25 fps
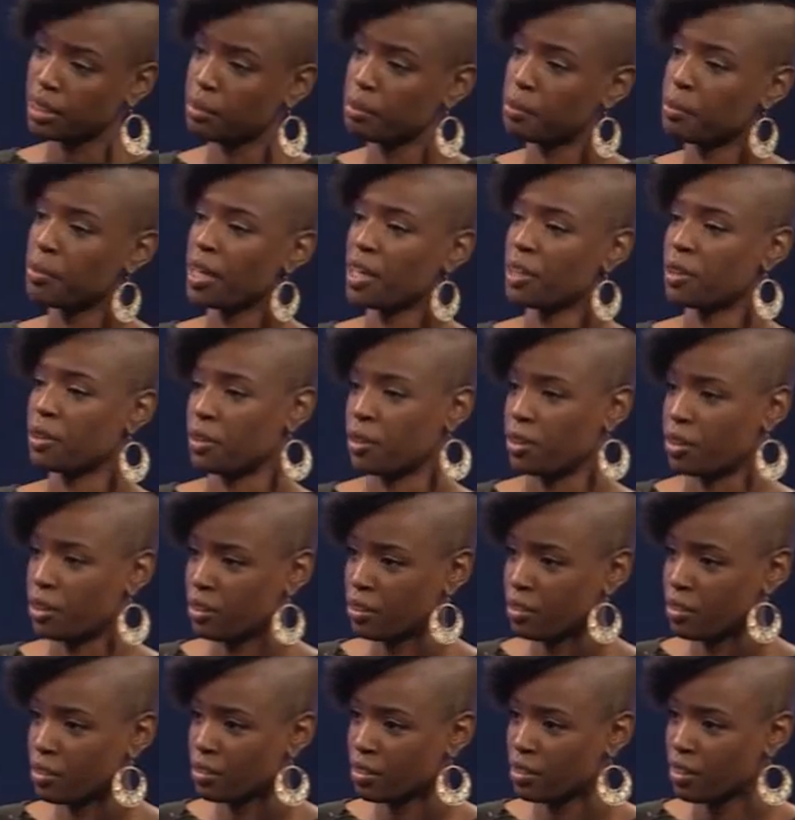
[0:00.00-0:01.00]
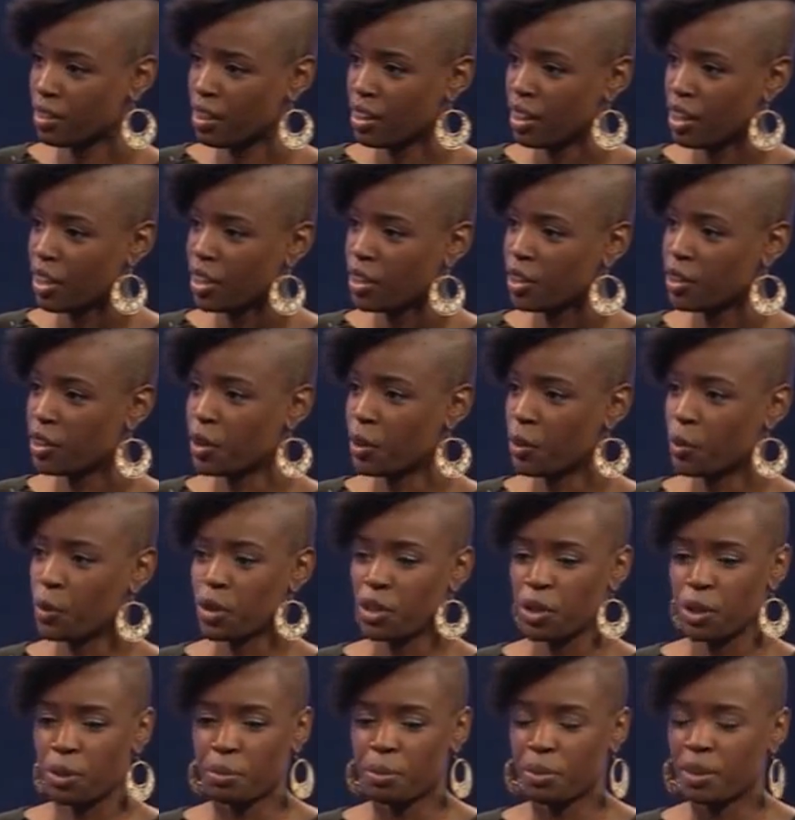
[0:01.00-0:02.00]
mother, when
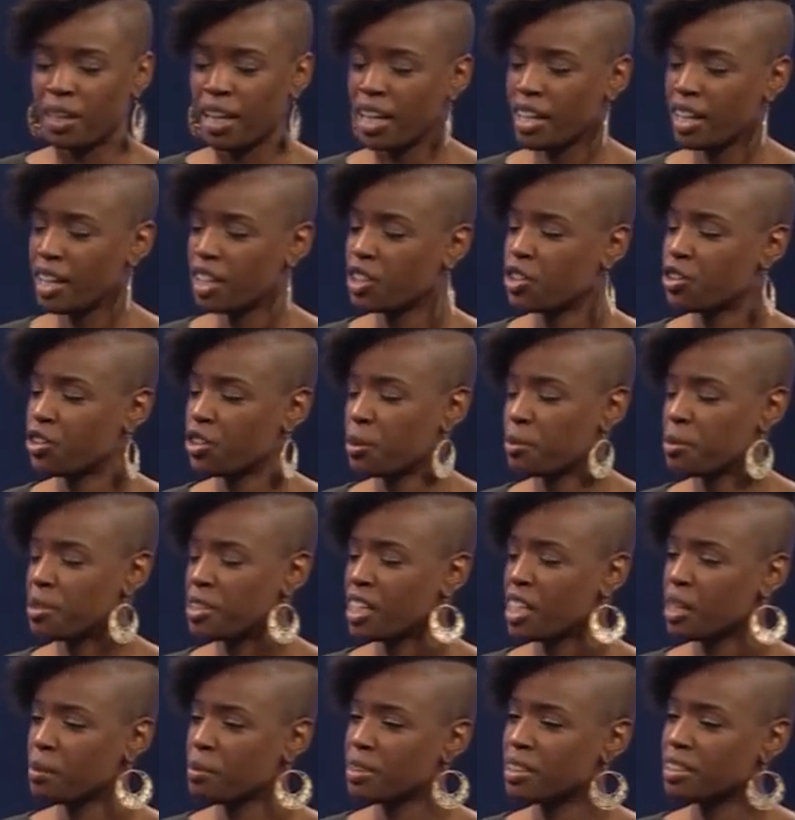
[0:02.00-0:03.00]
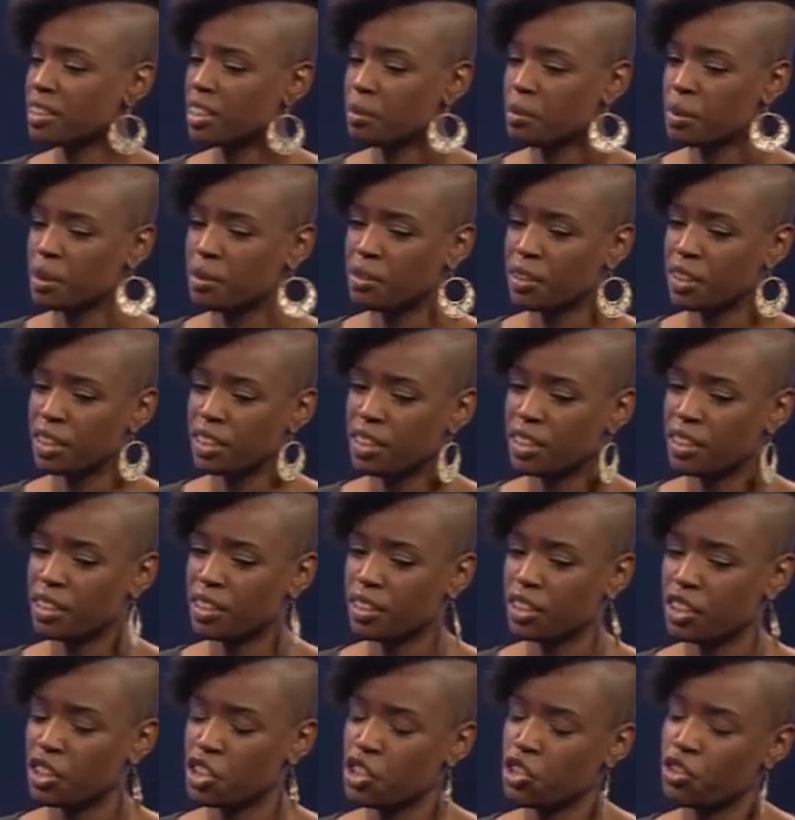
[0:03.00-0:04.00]
you're planning trips, tell me some of
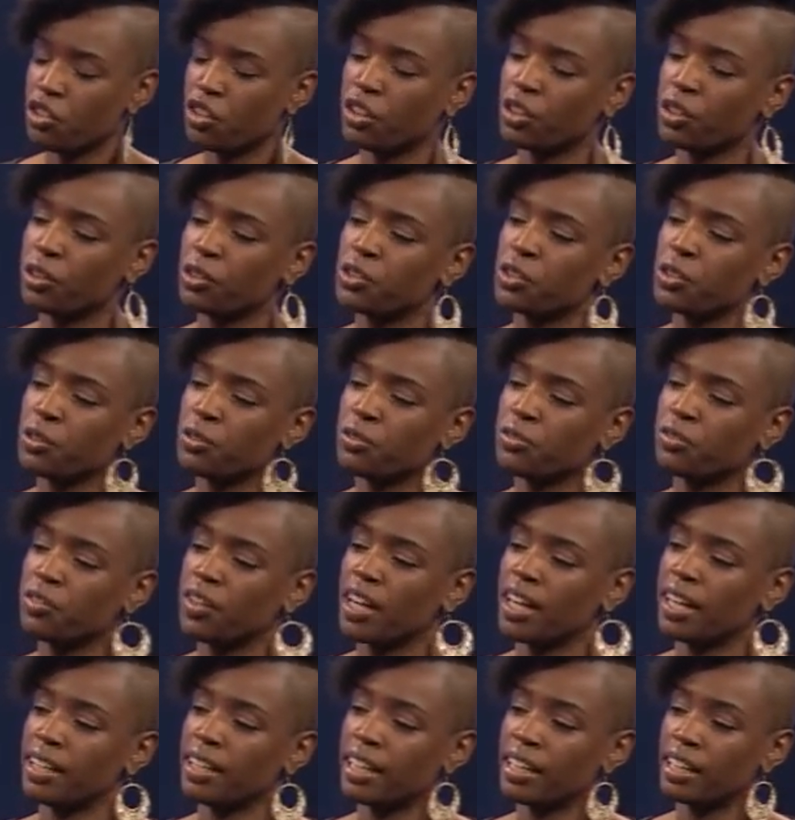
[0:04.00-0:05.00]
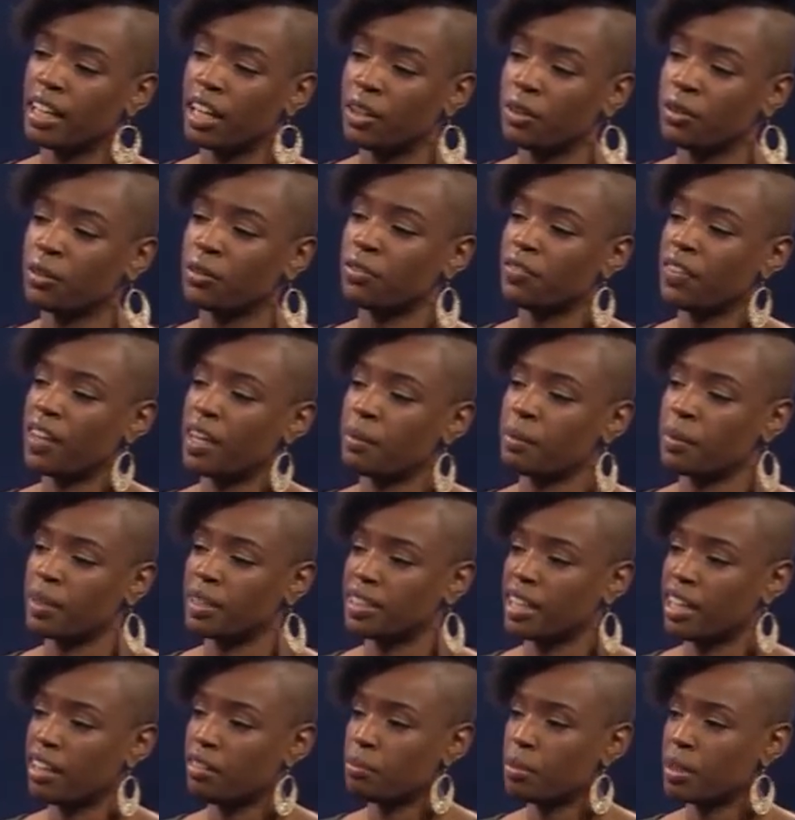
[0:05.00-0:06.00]
the struggles you find that other families
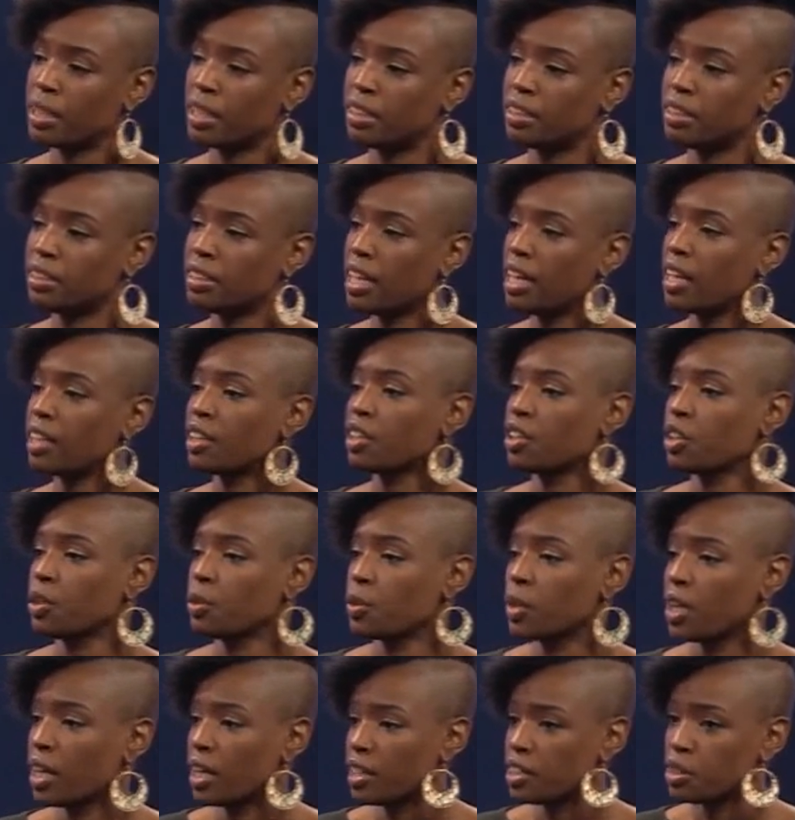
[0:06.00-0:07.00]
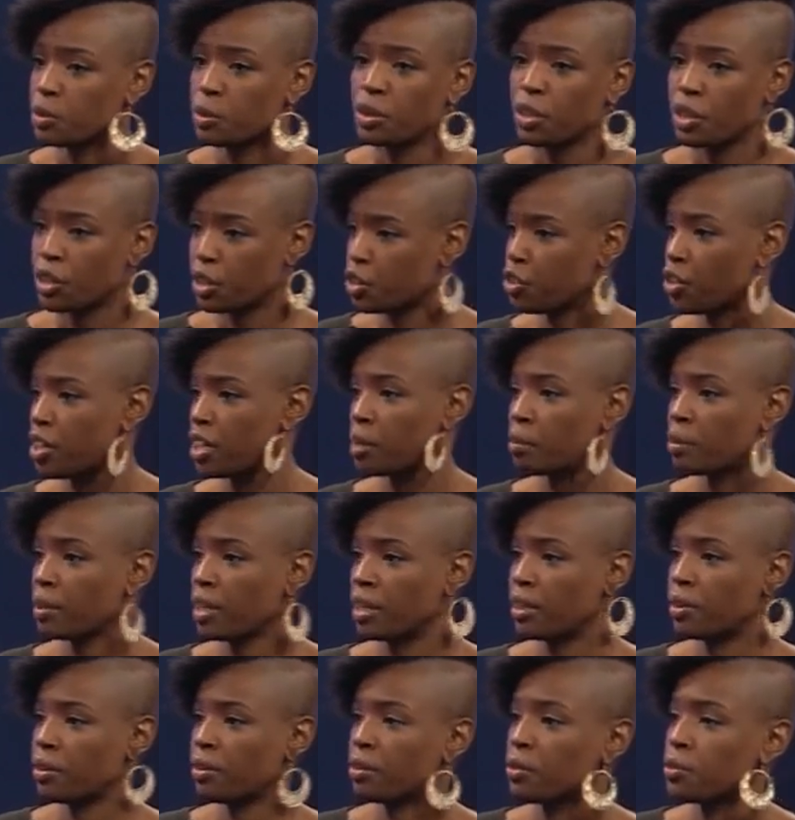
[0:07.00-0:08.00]
have been telling you guys when they're trying to
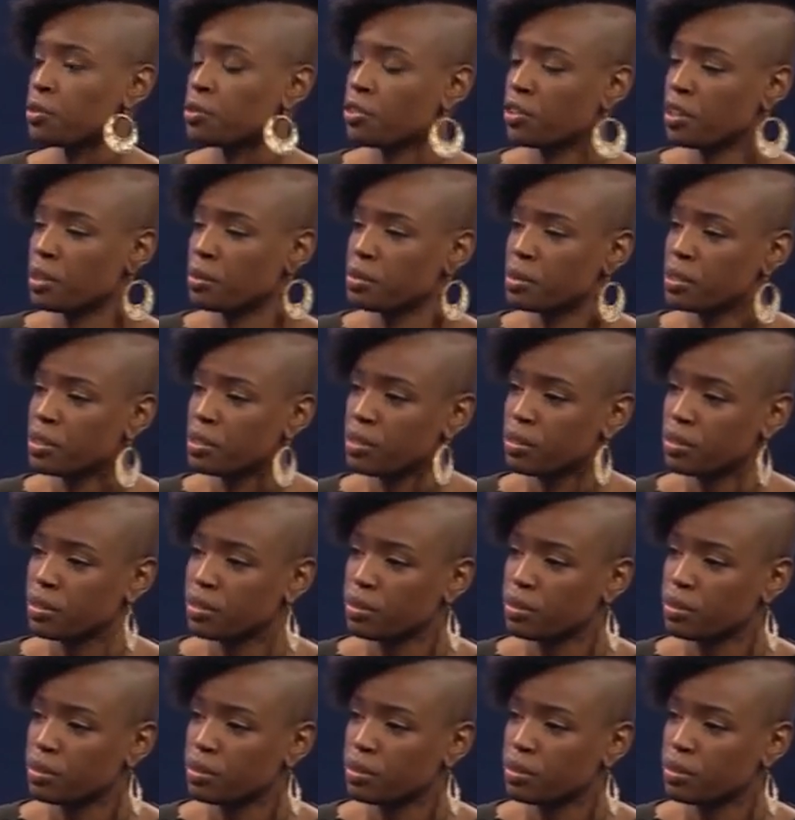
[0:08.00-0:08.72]
plan their own trips.